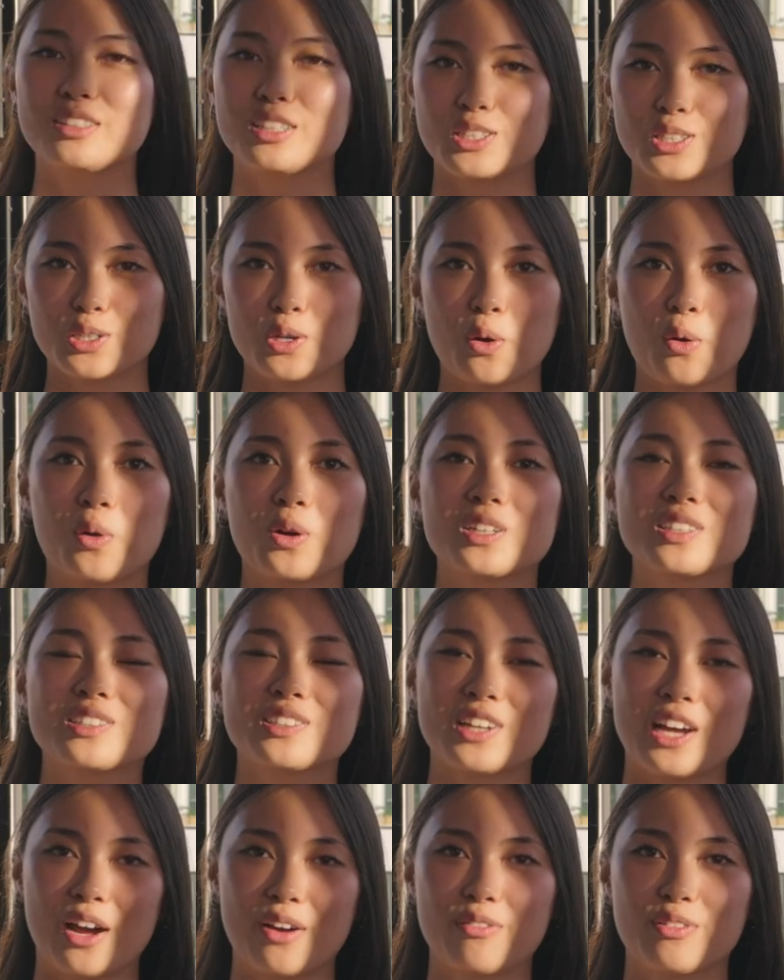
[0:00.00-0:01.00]
This course
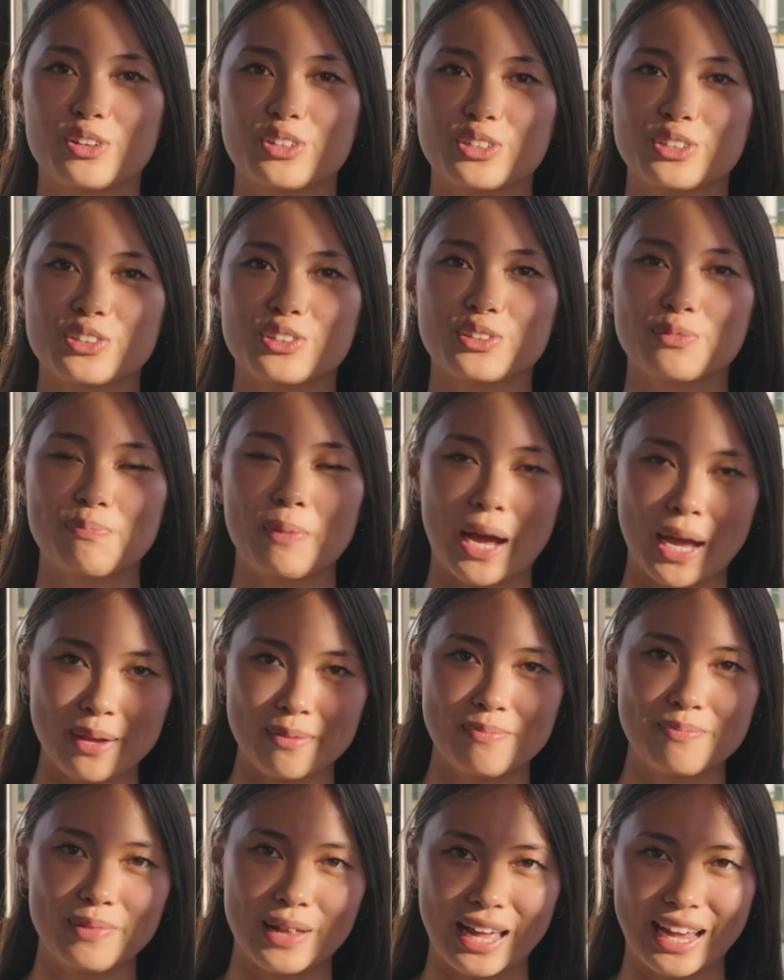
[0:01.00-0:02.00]
covers
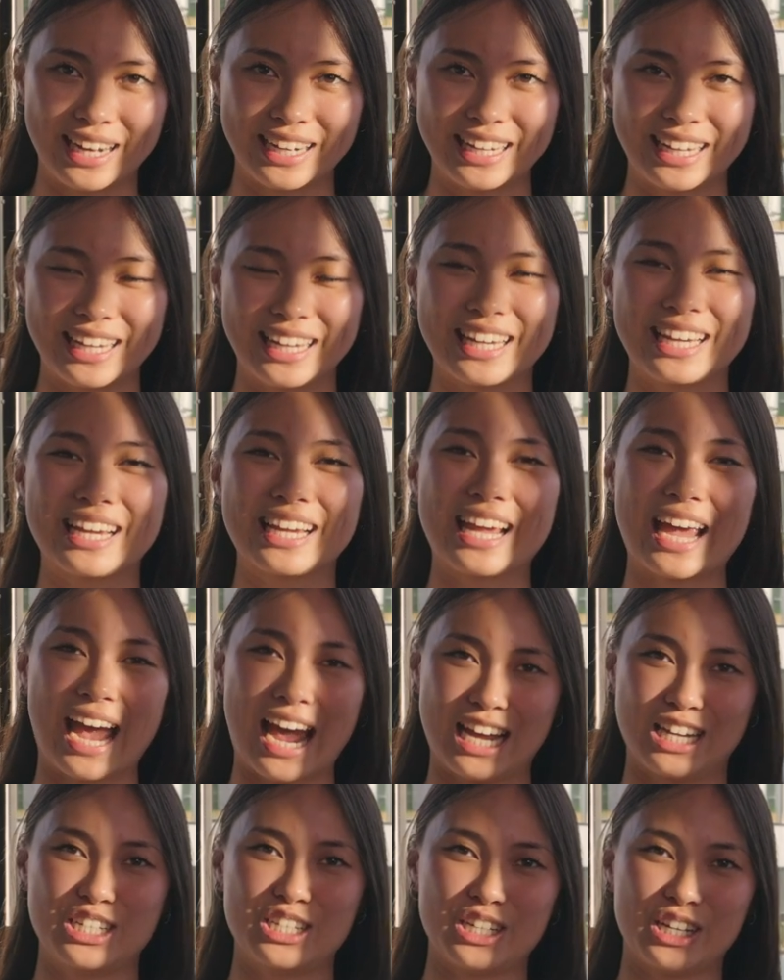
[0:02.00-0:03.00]
pipelining,
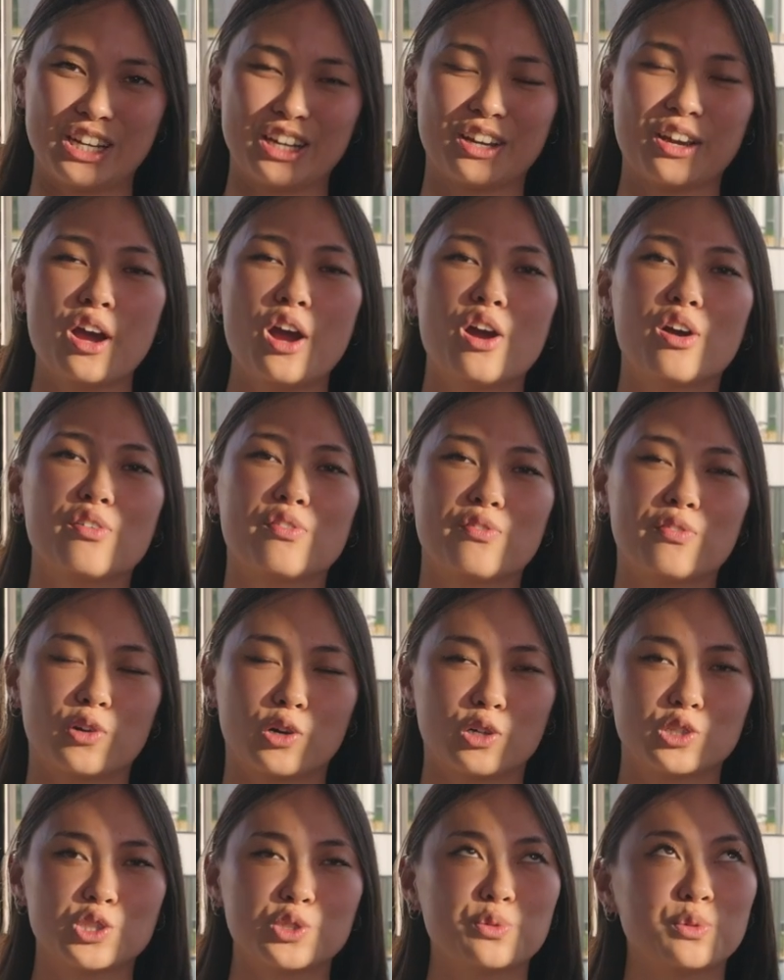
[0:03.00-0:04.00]
caching,
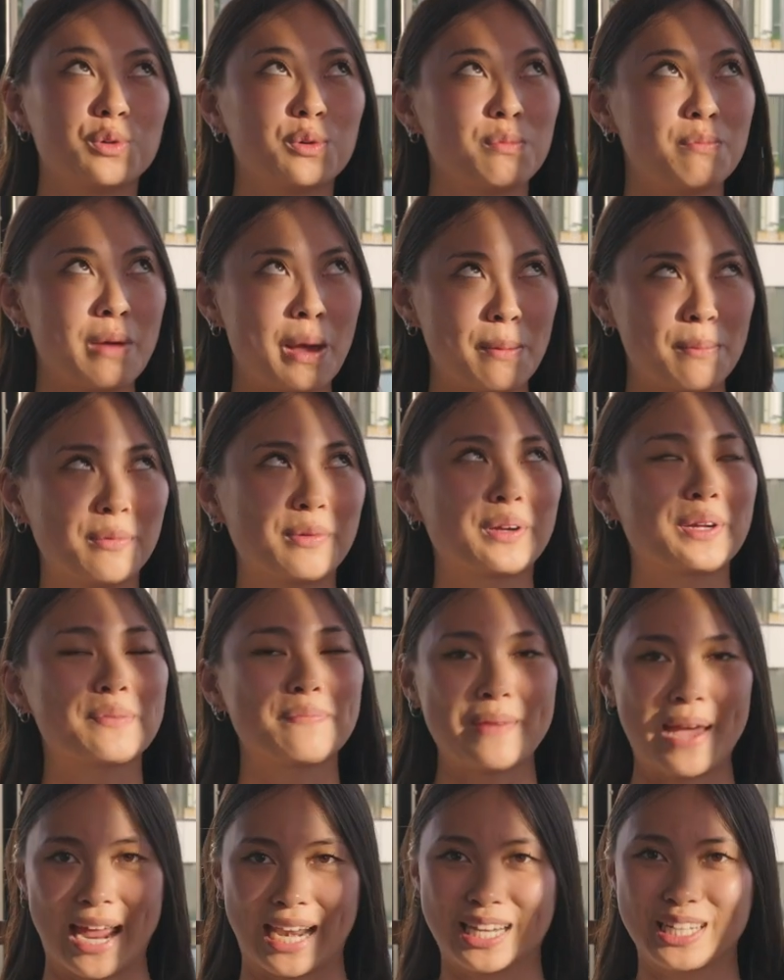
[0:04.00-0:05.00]
virtual memory
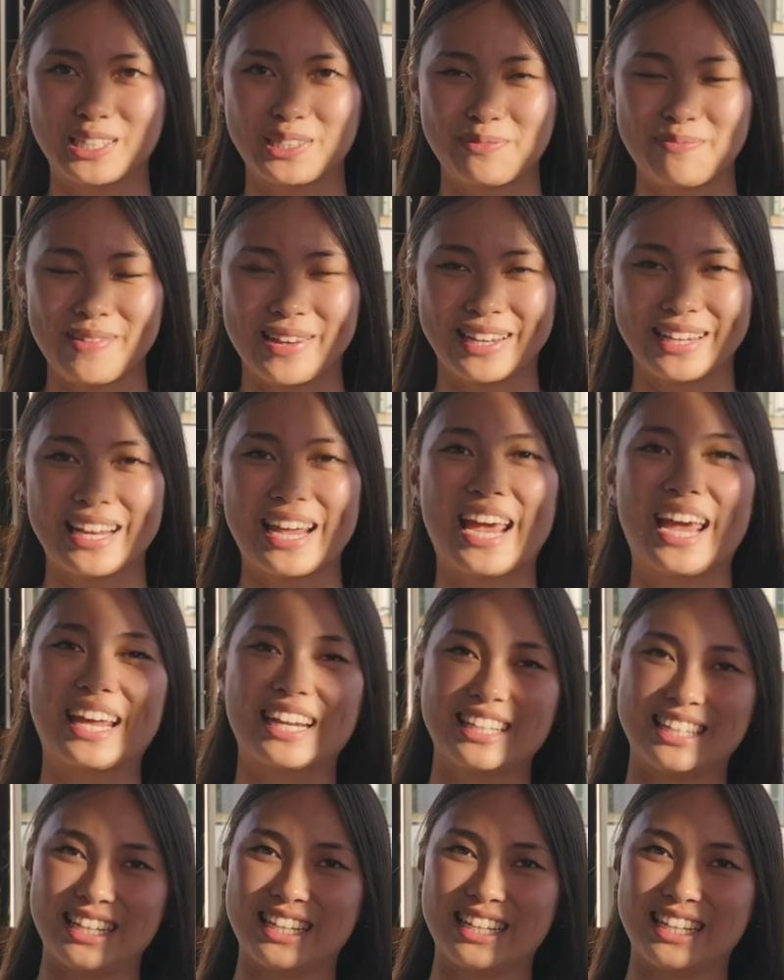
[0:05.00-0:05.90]
management, and